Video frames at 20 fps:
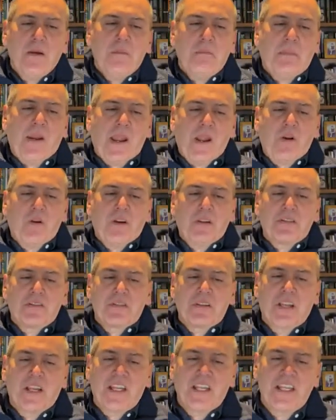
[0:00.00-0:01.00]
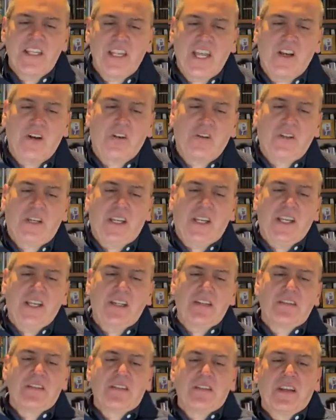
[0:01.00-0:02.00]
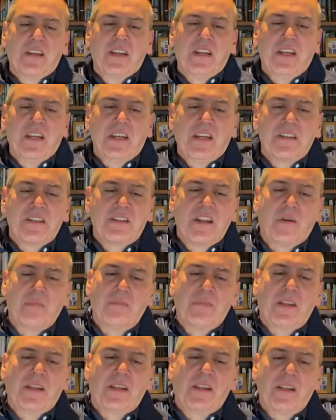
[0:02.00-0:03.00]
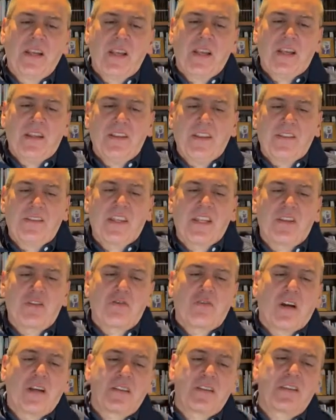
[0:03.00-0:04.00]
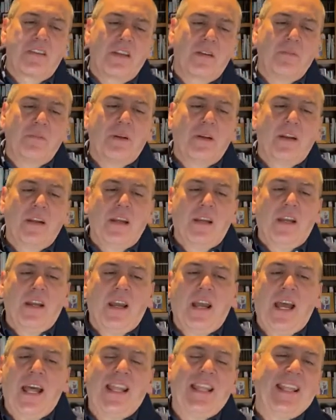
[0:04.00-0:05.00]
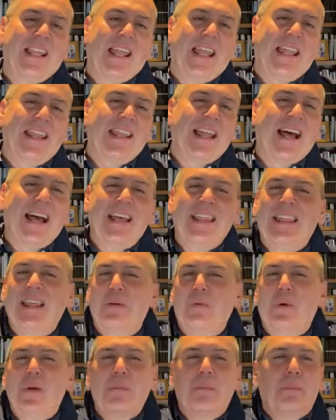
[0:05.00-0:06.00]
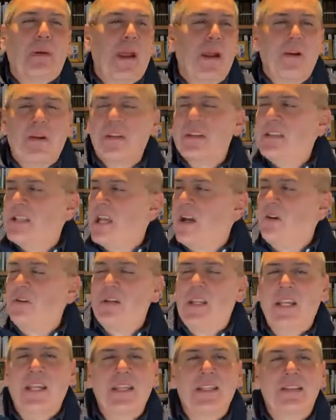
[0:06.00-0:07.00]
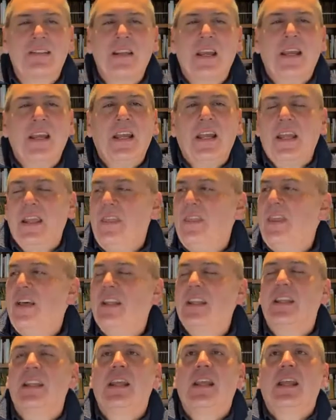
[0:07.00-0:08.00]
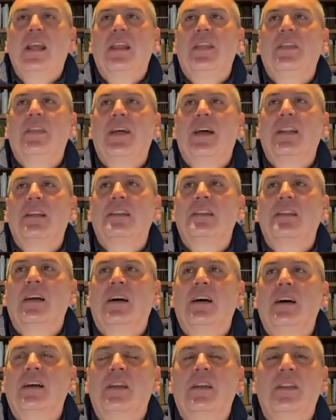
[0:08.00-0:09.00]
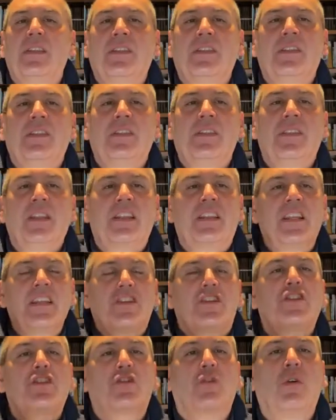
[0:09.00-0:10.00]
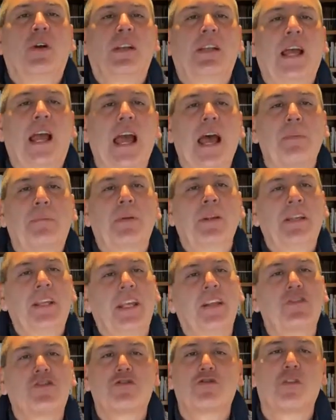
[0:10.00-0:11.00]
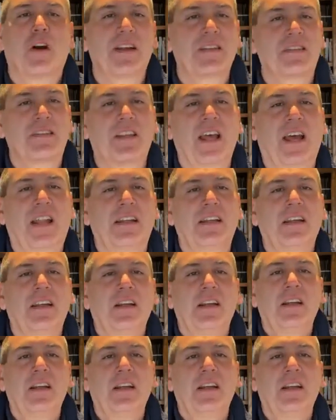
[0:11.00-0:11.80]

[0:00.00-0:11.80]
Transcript: Parents tell kids something that they trust them. And not, that when parents tell kids that this is going to happen, kids trust that.